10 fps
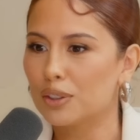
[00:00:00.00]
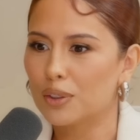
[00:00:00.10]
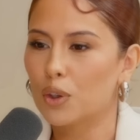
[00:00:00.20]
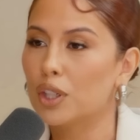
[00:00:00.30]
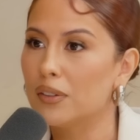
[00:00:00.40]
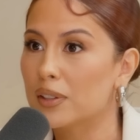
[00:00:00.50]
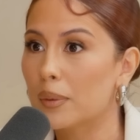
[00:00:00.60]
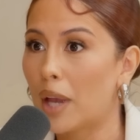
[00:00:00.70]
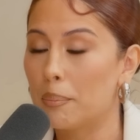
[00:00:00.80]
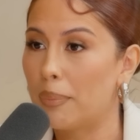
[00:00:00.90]
or even
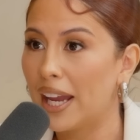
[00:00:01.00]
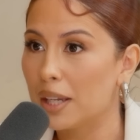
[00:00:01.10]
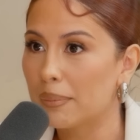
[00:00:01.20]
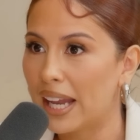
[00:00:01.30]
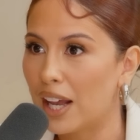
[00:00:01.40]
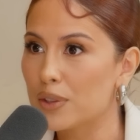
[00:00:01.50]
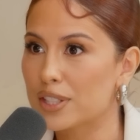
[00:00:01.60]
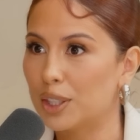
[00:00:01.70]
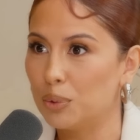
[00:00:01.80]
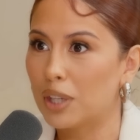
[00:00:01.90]
buying my house,
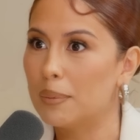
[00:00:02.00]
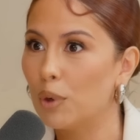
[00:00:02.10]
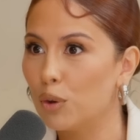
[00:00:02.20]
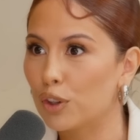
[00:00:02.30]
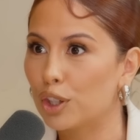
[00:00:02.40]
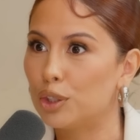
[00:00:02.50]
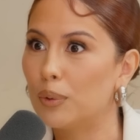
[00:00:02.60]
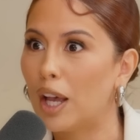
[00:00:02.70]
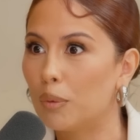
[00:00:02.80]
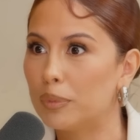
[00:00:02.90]
like you came over, you
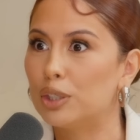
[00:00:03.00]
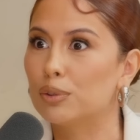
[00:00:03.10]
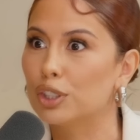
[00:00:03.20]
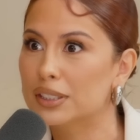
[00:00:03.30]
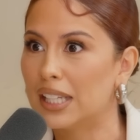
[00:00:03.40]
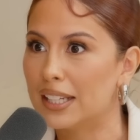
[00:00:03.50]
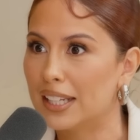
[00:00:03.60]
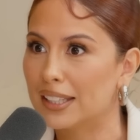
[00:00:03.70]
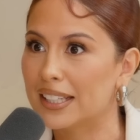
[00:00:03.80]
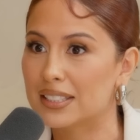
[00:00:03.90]
helped me, you looked at
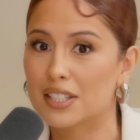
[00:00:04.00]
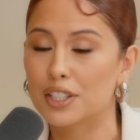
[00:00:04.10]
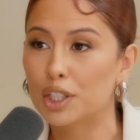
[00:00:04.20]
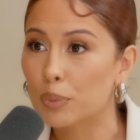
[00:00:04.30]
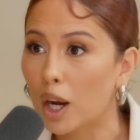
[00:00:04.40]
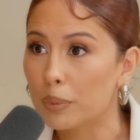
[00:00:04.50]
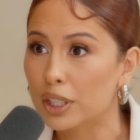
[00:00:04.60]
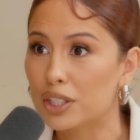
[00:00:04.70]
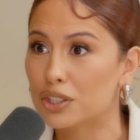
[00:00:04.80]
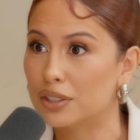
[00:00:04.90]
it, like, is this a good
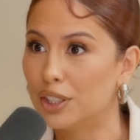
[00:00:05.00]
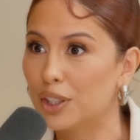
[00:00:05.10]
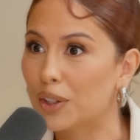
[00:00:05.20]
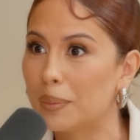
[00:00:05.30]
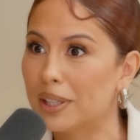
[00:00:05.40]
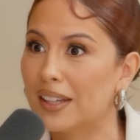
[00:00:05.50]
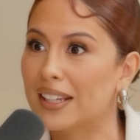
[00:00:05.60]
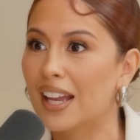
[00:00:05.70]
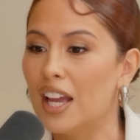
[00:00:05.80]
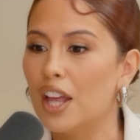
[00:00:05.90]
property? You know what I mean?
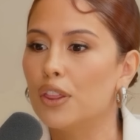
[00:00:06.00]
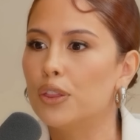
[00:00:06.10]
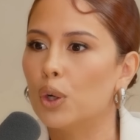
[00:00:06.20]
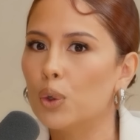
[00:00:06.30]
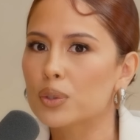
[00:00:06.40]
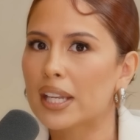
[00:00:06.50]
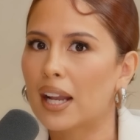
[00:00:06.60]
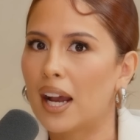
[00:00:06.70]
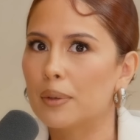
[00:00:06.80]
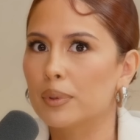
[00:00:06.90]
Like those, like,
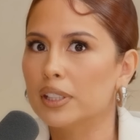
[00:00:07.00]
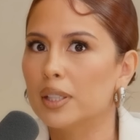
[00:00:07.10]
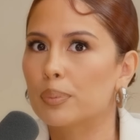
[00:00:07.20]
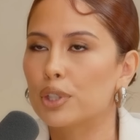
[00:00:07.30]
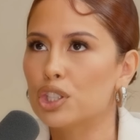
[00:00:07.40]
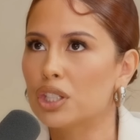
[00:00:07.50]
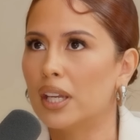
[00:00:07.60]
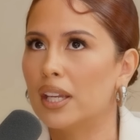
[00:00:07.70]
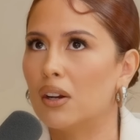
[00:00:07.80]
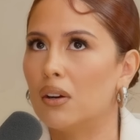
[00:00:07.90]
I really
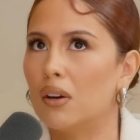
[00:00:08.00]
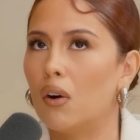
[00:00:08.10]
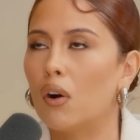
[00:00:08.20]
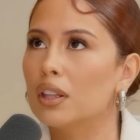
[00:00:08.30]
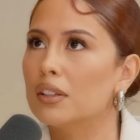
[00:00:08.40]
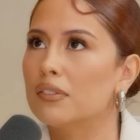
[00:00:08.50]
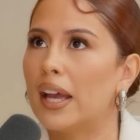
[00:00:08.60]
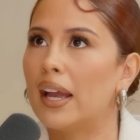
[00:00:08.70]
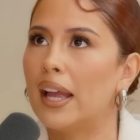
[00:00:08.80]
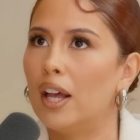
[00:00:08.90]
appreciate all of
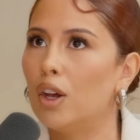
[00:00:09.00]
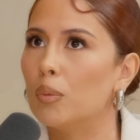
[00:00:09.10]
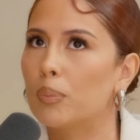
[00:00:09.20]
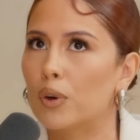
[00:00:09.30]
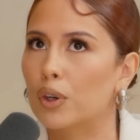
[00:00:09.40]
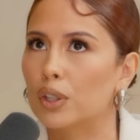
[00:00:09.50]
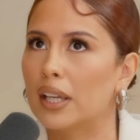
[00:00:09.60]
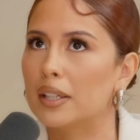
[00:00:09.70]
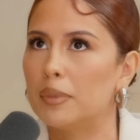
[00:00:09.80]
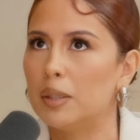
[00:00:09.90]
that help, or
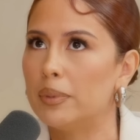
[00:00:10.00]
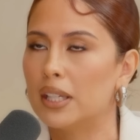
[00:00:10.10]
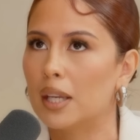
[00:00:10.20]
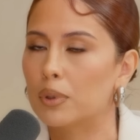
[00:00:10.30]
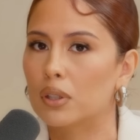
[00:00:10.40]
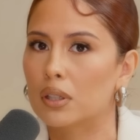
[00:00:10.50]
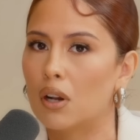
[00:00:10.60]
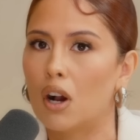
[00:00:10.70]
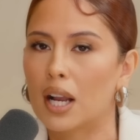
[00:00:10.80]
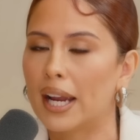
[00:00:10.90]
like me being able to
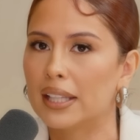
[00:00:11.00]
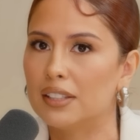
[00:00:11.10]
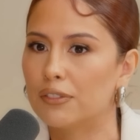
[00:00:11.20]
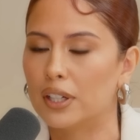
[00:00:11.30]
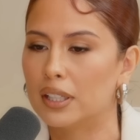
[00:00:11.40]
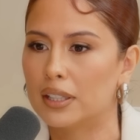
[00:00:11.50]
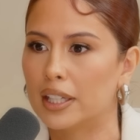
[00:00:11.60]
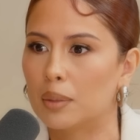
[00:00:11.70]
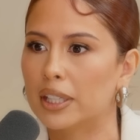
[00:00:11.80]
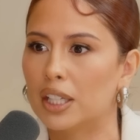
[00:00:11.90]
call Kylie for anything.
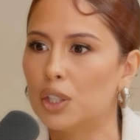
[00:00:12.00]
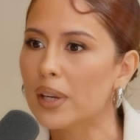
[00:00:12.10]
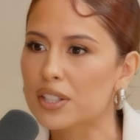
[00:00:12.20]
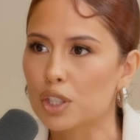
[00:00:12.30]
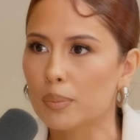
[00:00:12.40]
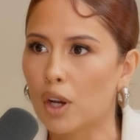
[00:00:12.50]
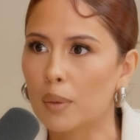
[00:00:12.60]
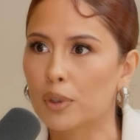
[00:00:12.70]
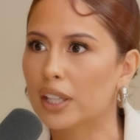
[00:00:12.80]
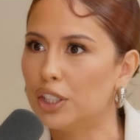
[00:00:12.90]
And I'm like, can you ask your
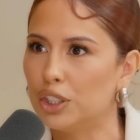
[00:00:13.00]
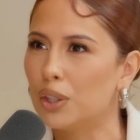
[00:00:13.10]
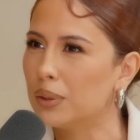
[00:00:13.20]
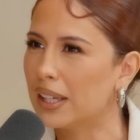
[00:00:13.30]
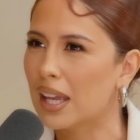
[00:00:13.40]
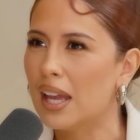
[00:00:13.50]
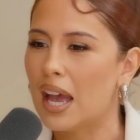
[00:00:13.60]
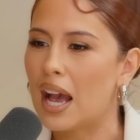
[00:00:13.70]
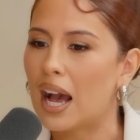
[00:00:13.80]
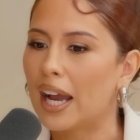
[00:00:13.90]
mom? Or like, you know, like
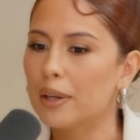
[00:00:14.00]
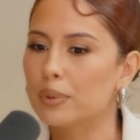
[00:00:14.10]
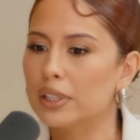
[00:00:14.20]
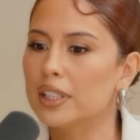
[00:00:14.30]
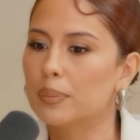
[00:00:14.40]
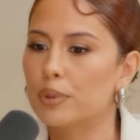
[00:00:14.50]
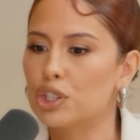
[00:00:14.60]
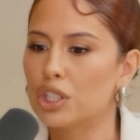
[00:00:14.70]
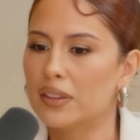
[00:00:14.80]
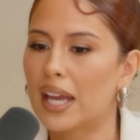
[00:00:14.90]
I really
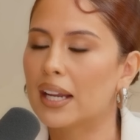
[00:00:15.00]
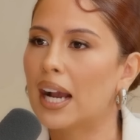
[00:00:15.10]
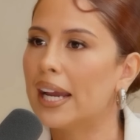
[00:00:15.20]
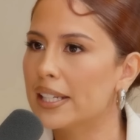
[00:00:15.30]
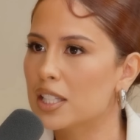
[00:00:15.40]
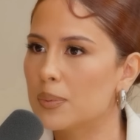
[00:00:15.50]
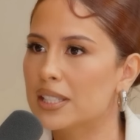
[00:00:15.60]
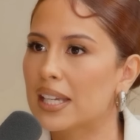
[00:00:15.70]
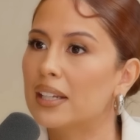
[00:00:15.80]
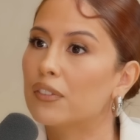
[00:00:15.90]
appreciate that guidance
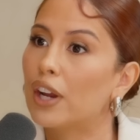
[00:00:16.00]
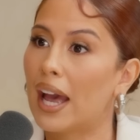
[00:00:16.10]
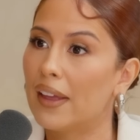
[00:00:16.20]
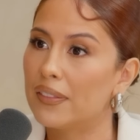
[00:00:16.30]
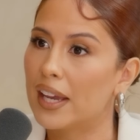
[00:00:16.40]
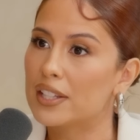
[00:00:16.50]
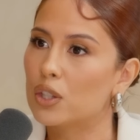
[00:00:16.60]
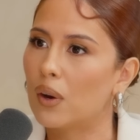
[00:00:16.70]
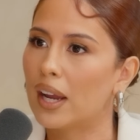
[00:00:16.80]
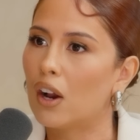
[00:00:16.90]
because I never had that.
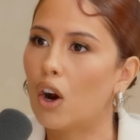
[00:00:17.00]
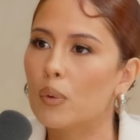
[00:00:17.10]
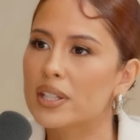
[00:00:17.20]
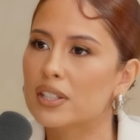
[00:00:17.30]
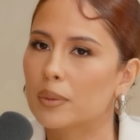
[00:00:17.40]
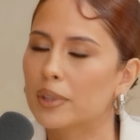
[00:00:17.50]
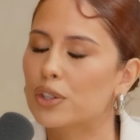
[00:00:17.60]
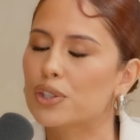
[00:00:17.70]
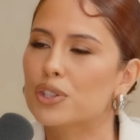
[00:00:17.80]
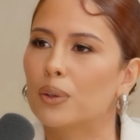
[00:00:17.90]
So I always tell her, I'm like,
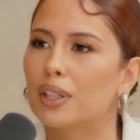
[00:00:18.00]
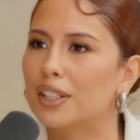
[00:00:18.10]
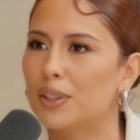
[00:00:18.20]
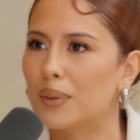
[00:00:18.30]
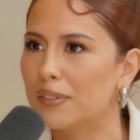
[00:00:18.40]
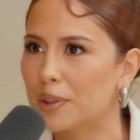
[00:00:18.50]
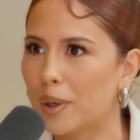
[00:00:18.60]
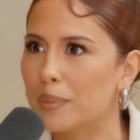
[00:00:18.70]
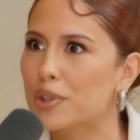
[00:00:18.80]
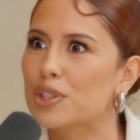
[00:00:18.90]
you're so lucky you have your
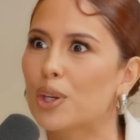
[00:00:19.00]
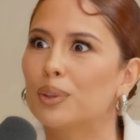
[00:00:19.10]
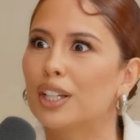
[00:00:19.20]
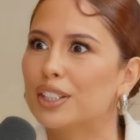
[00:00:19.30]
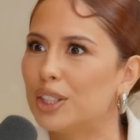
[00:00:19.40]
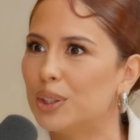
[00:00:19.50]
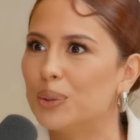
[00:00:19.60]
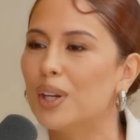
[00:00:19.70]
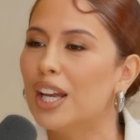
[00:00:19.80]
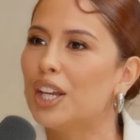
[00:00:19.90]
mom. You're so lucky
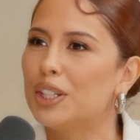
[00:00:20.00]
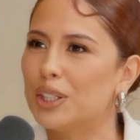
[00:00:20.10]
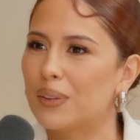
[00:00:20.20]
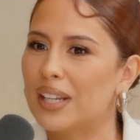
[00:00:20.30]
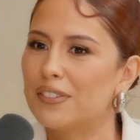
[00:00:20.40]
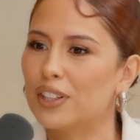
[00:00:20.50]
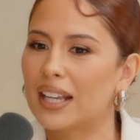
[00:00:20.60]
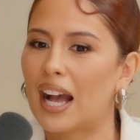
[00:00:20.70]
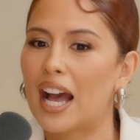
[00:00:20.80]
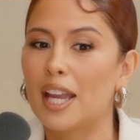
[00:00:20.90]
you know, and I feel
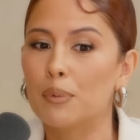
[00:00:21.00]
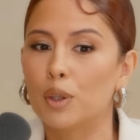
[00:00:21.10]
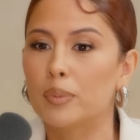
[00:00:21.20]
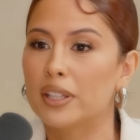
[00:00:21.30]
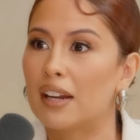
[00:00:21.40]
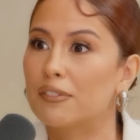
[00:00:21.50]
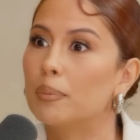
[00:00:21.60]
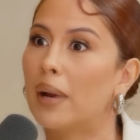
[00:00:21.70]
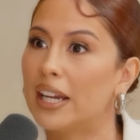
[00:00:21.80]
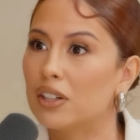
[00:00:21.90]
like I will be that
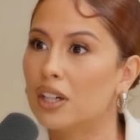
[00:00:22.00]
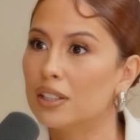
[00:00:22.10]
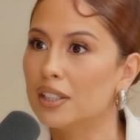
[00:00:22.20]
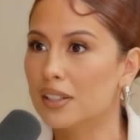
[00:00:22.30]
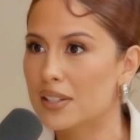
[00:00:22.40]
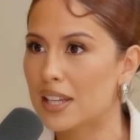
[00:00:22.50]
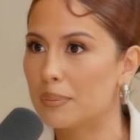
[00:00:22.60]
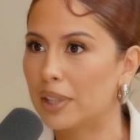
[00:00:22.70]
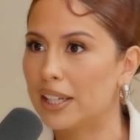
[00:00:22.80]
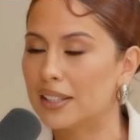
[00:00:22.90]
for my daughter because
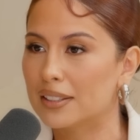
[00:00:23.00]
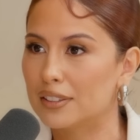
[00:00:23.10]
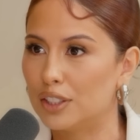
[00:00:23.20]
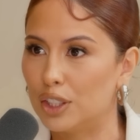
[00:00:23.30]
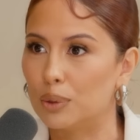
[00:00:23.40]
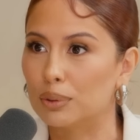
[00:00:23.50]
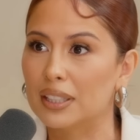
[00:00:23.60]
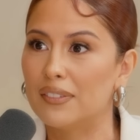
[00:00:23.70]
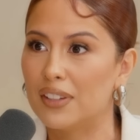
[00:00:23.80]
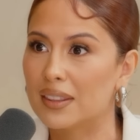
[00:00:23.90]
I'm like, you know,
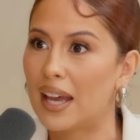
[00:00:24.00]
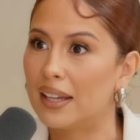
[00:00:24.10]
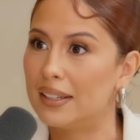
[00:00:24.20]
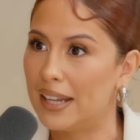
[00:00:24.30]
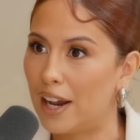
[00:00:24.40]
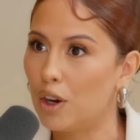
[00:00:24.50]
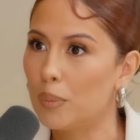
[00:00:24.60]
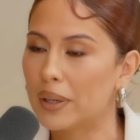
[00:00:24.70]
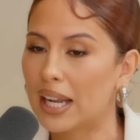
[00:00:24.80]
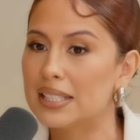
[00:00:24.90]
living that now,
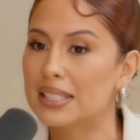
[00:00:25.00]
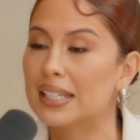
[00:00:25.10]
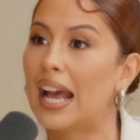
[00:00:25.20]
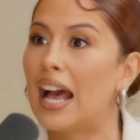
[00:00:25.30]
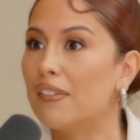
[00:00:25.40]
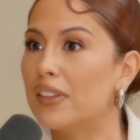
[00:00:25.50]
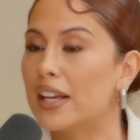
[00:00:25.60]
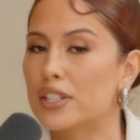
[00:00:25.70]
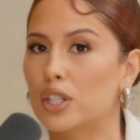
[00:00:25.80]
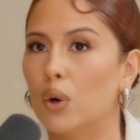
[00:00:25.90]
but I didn't have
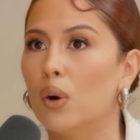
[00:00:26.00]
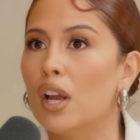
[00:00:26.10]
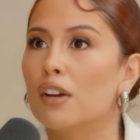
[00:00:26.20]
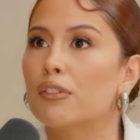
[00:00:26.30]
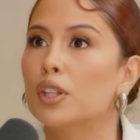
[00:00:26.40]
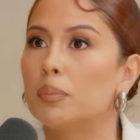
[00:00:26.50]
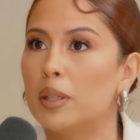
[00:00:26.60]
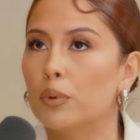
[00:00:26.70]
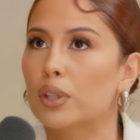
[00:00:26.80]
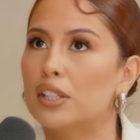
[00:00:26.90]
that. So for the
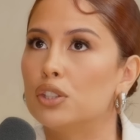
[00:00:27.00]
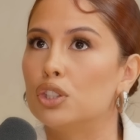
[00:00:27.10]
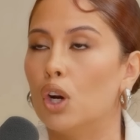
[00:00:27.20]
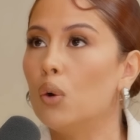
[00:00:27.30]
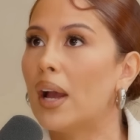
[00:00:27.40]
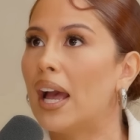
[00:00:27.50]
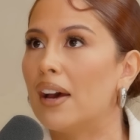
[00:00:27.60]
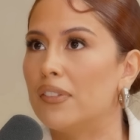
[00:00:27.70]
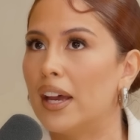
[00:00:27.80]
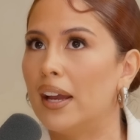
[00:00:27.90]
people that don't
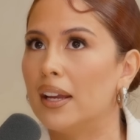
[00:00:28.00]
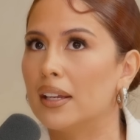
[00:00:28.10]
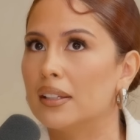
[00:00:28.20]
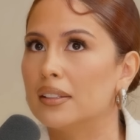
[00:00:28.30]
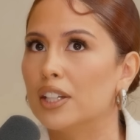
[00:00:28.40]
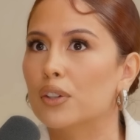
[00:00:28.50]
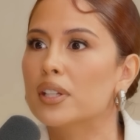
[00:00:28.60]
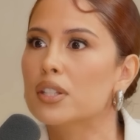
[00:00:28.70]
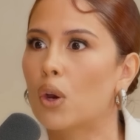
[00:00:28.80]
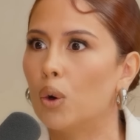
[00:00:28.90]
have that, there
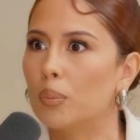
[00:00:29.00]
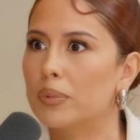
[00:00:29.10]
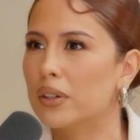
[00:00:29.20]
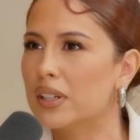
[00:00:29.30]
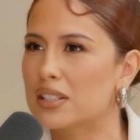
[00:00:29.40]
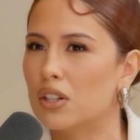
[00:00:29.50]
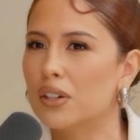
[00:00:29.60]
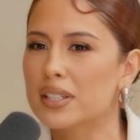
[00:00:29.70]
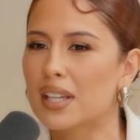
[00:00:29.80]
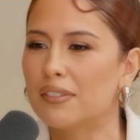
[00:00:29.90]
is hope there. As
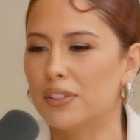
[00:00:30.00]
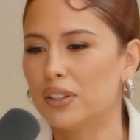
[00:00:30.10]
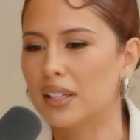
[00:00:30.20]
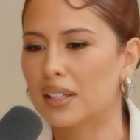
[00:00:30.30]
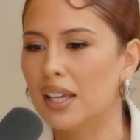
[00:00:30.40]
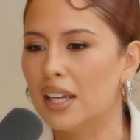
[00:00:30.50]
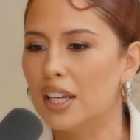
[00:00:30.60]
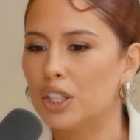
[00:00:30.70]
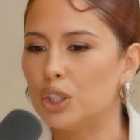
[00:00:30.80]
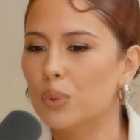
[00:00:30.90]
long as I feel like
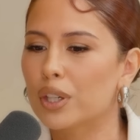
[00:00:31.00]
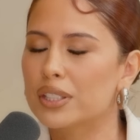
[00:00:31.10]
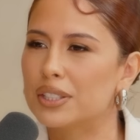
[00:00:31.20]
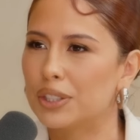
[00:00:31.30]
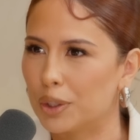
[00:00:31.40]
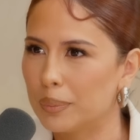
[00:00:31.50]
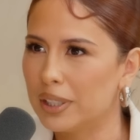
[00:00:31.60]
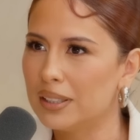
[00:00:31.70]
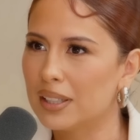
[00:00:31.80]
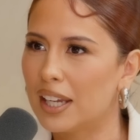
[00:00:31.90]
you are
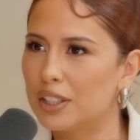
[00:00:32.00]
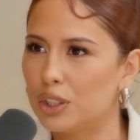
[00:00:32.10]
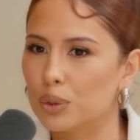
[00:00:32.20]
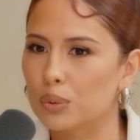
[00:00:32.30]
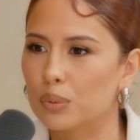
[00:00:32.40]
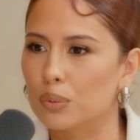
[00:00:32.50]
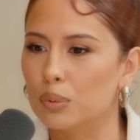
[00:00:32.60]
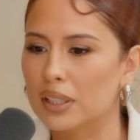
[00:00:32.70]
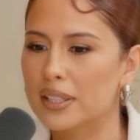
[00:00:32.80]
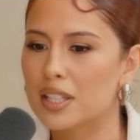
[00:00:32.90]
determined and you're
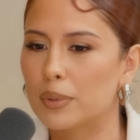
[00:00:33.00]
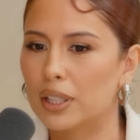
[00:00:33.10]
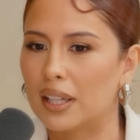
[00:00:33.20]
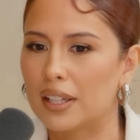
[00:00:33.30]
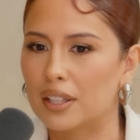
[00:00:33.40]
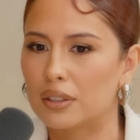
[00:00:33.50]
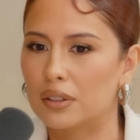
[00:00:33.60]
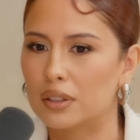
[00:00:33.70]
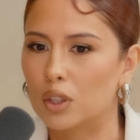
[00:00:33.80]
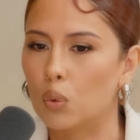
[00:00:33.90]
willing to put like
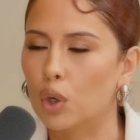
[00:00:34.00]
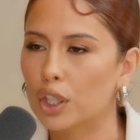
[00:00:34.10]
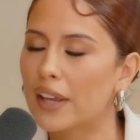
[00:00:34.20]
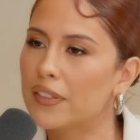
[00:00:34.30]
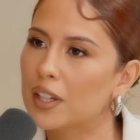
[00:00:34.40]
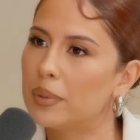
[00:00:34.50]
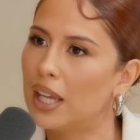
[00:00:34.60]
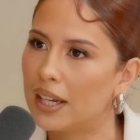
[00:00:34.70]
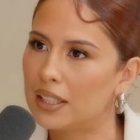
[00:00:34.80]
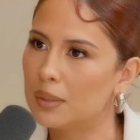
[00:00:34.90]
the work ethic
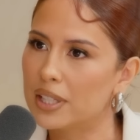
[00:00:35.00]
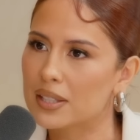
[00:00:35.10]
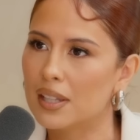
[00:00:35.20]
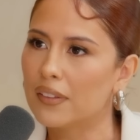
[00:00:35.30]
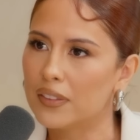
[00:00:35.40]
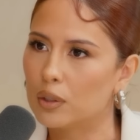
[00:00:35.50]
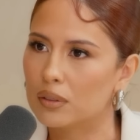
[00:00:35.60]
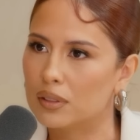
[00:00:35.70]
behind it, because nothing